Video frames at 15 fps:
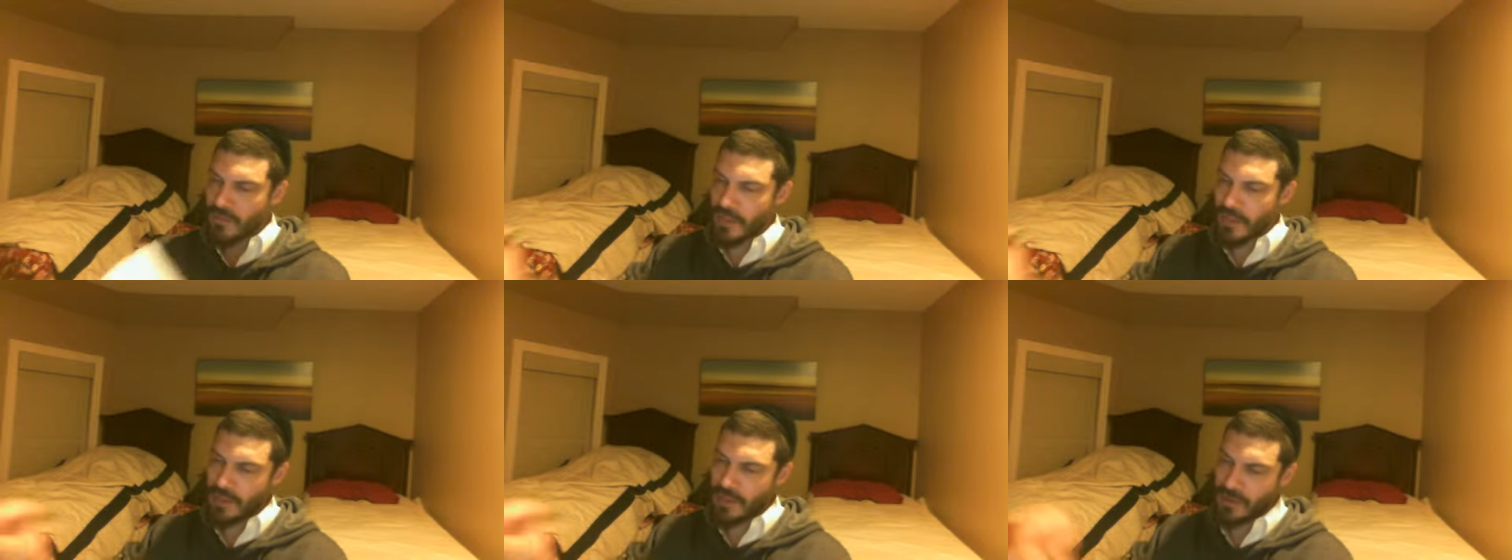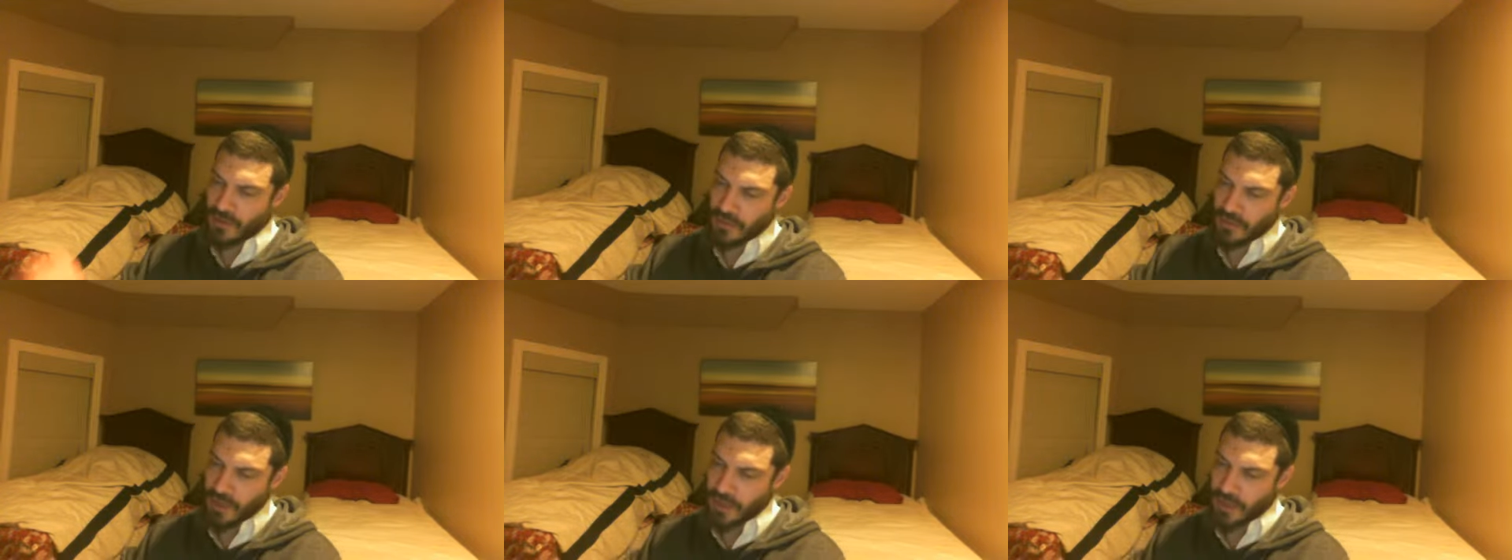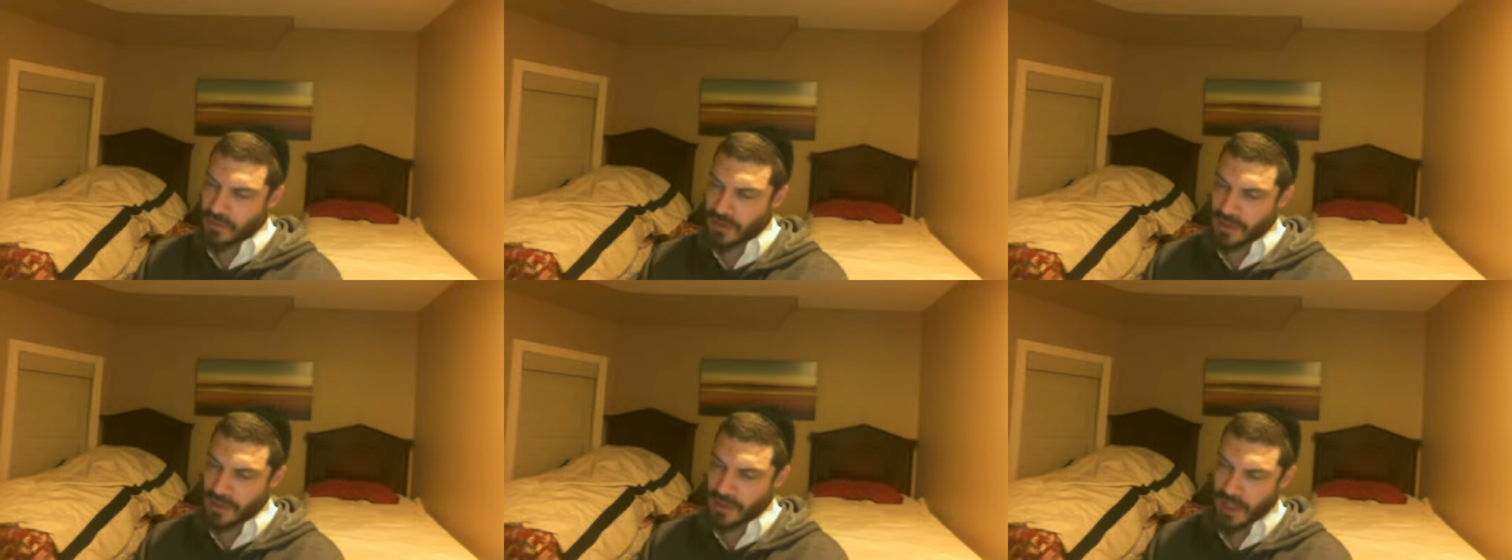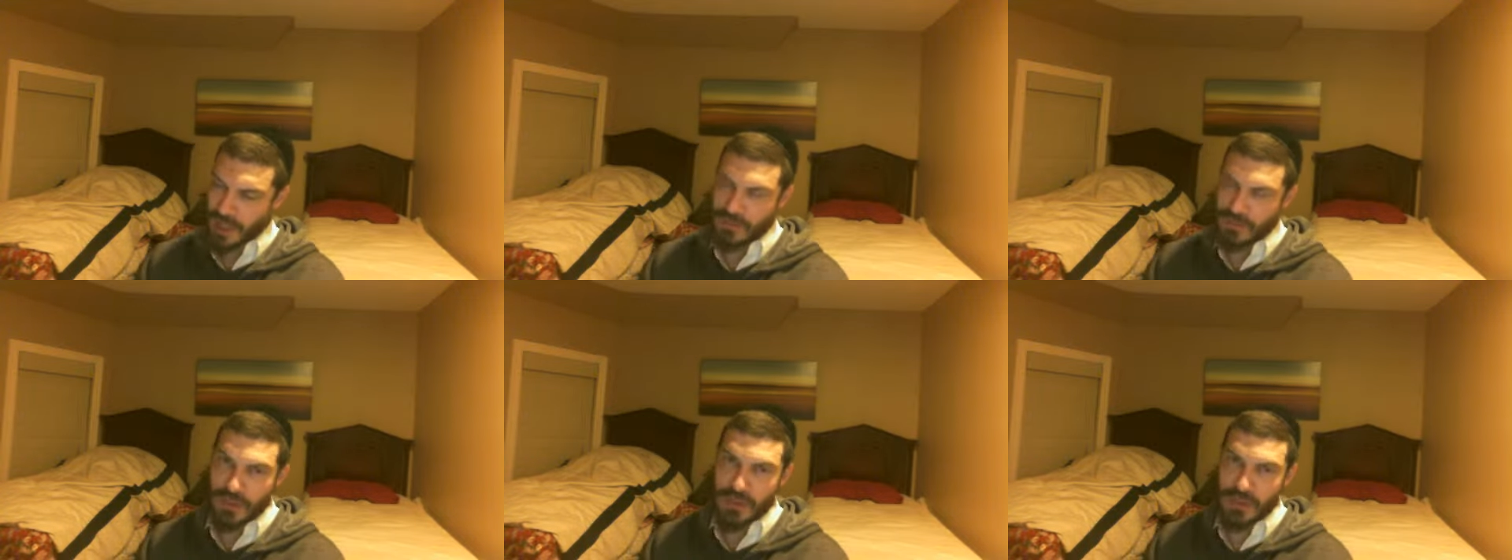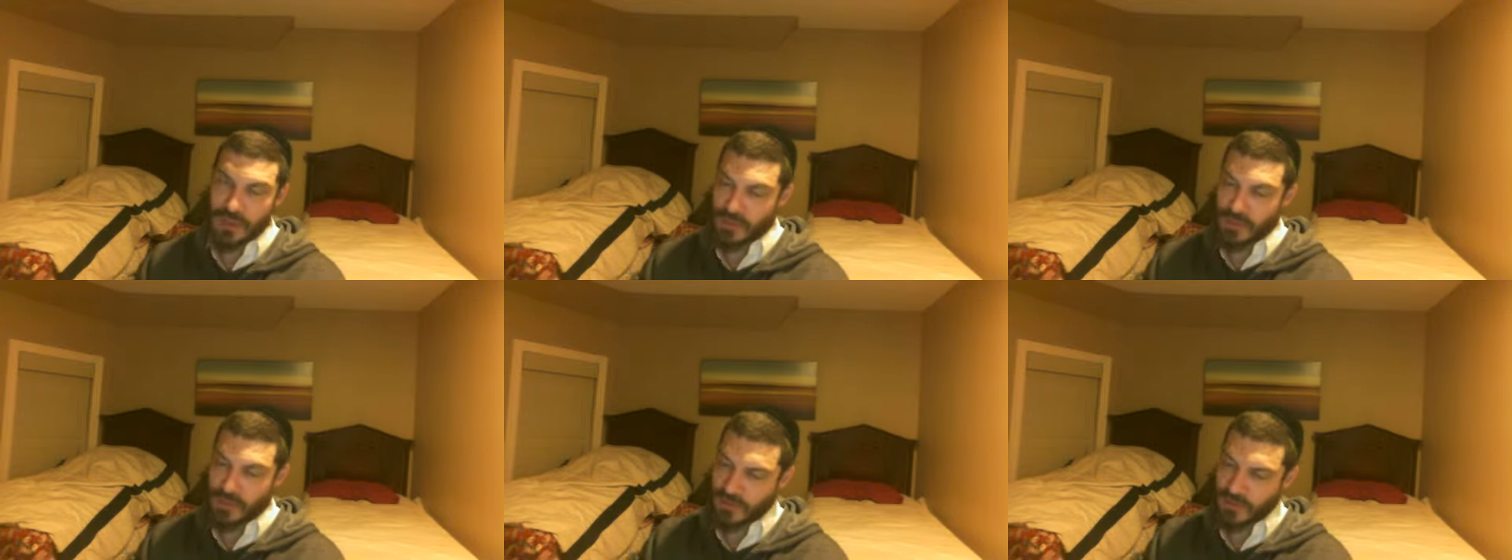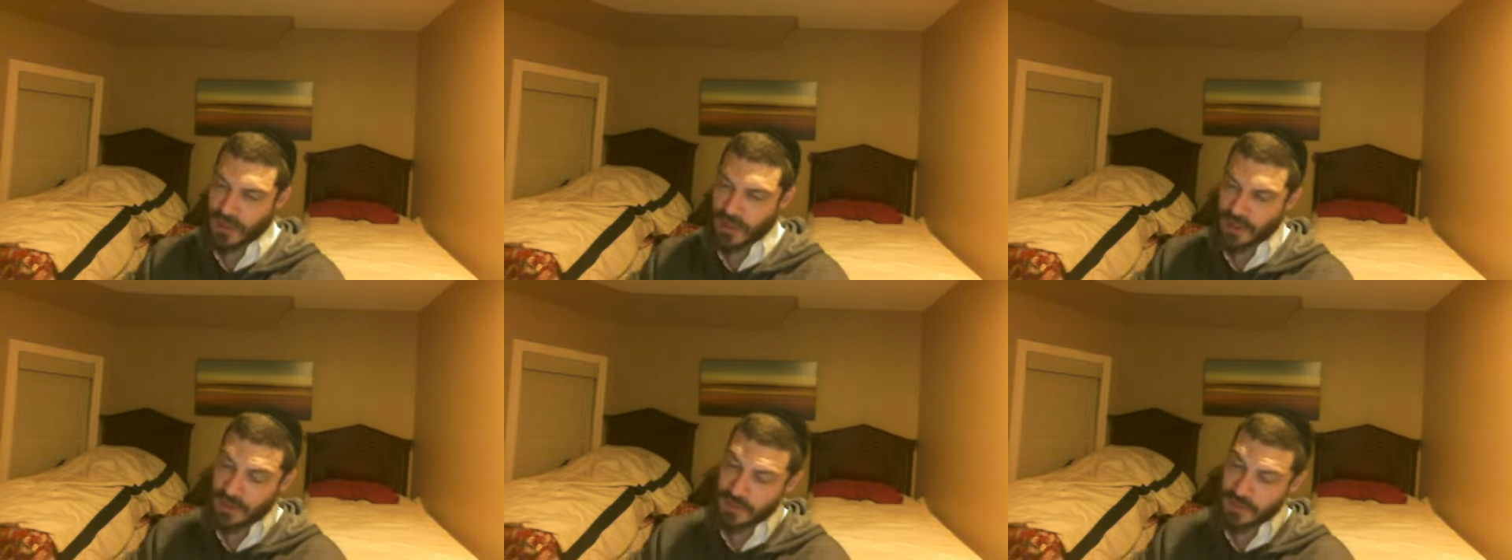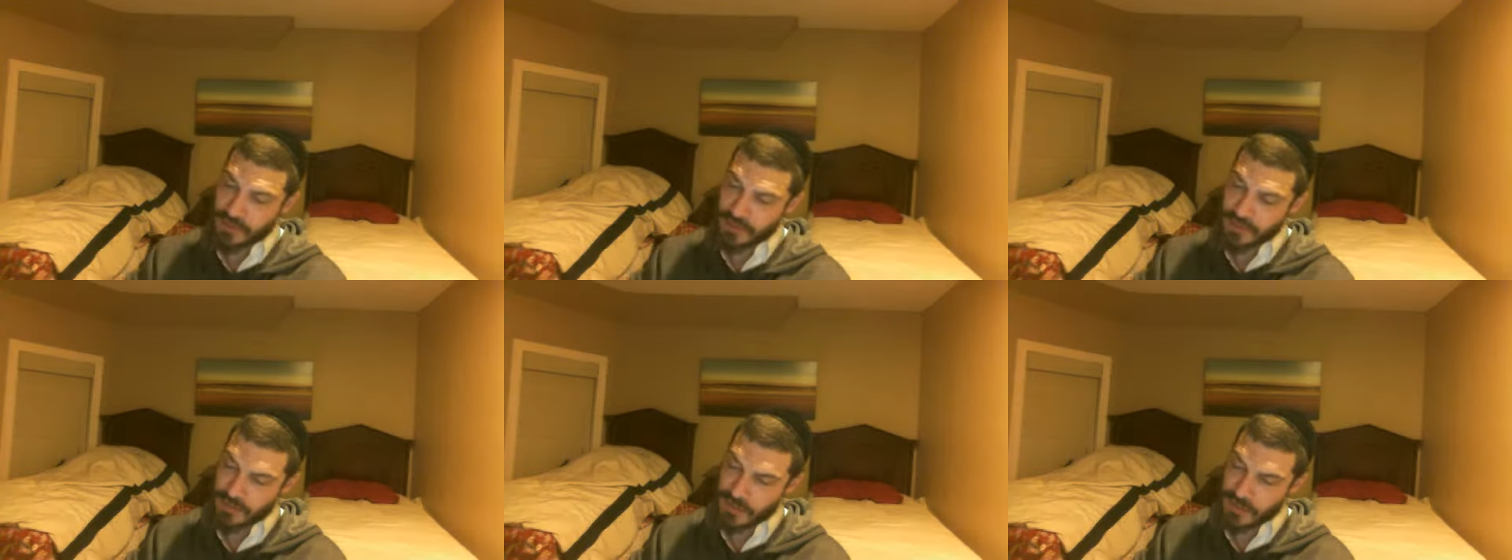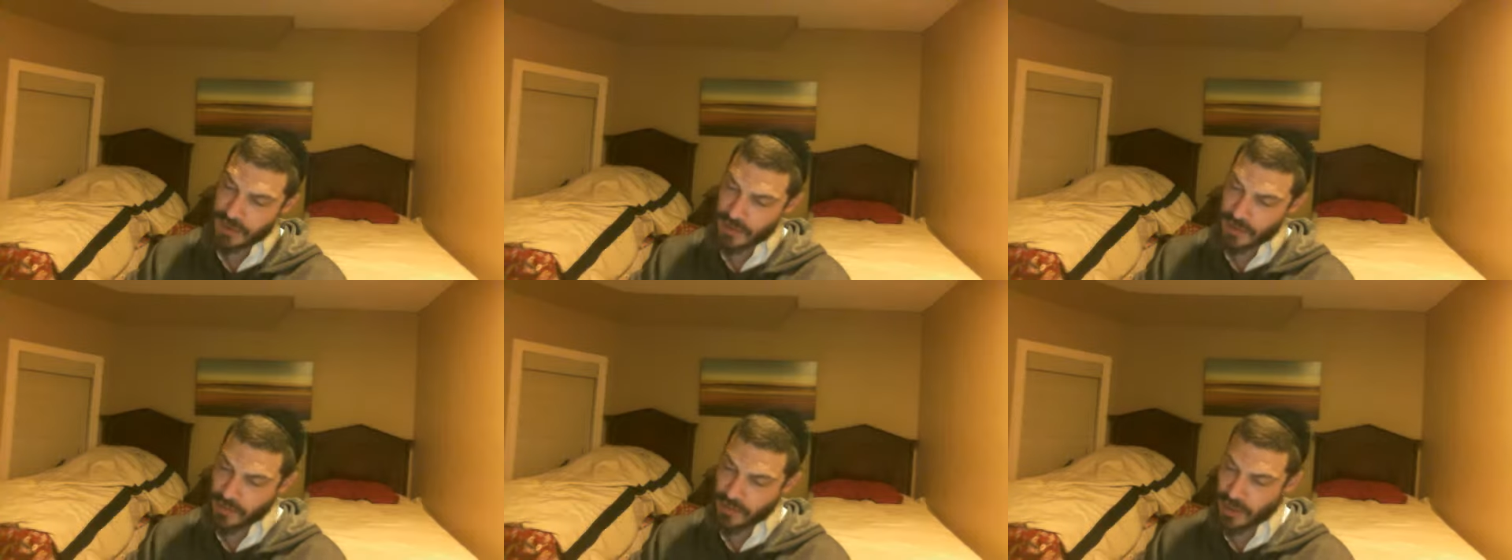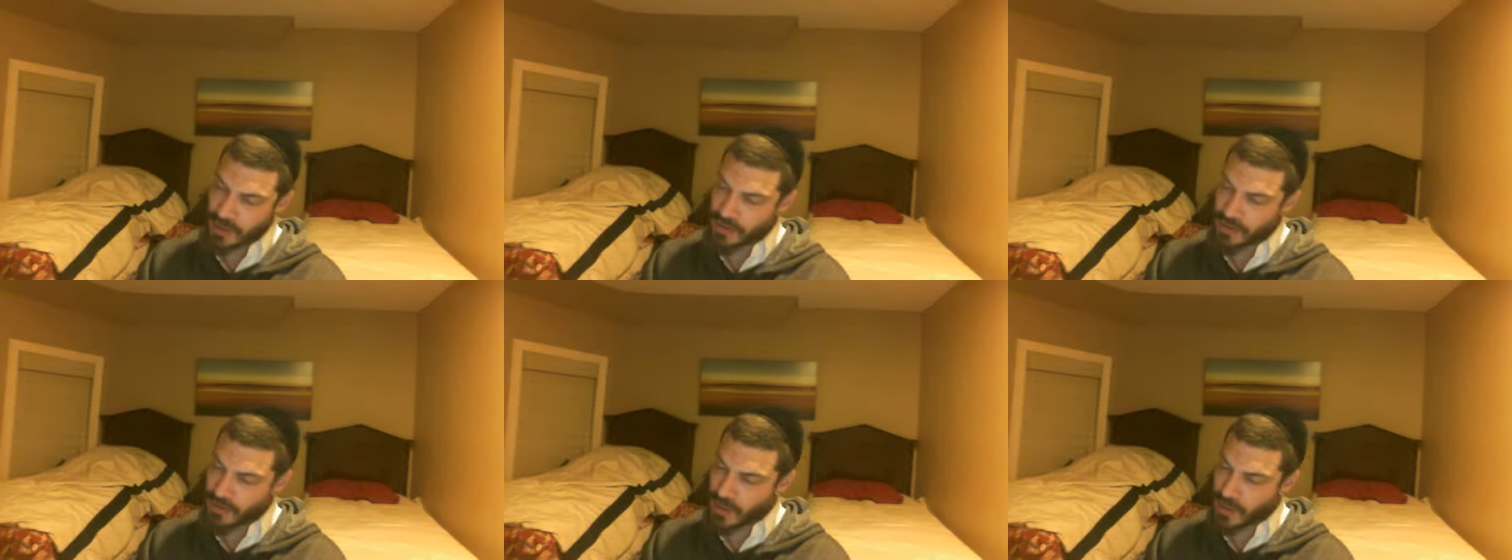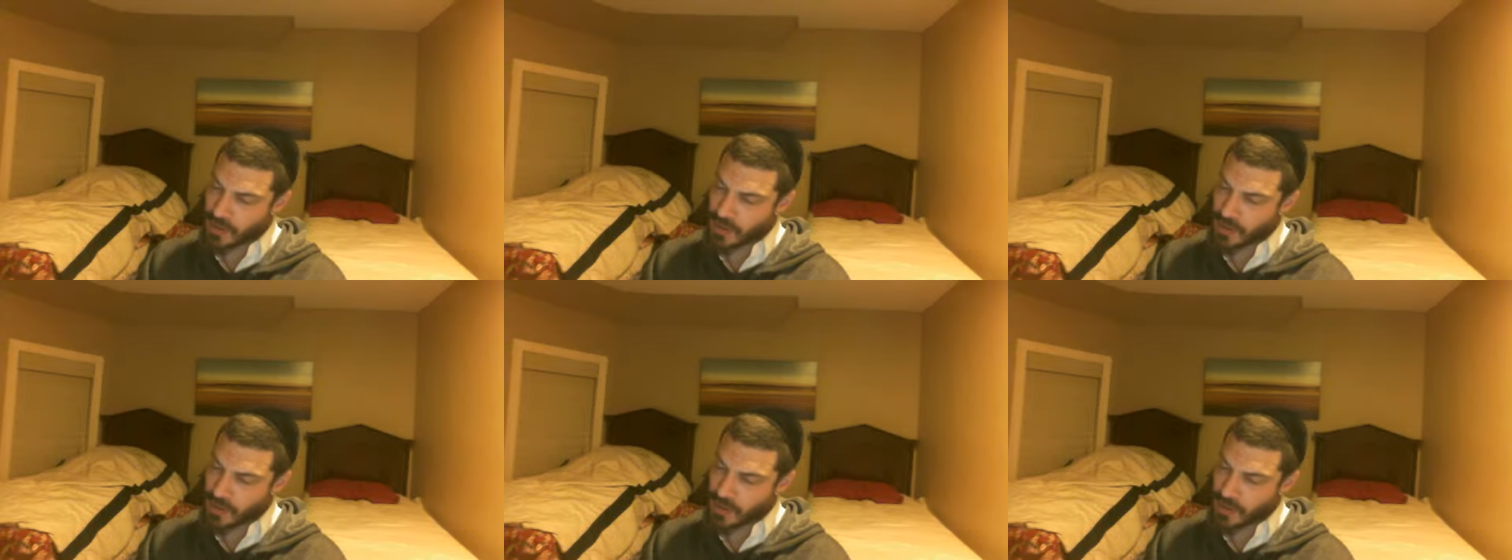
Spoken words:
in a new paper, it's going to have just u and v on it instead of x and y.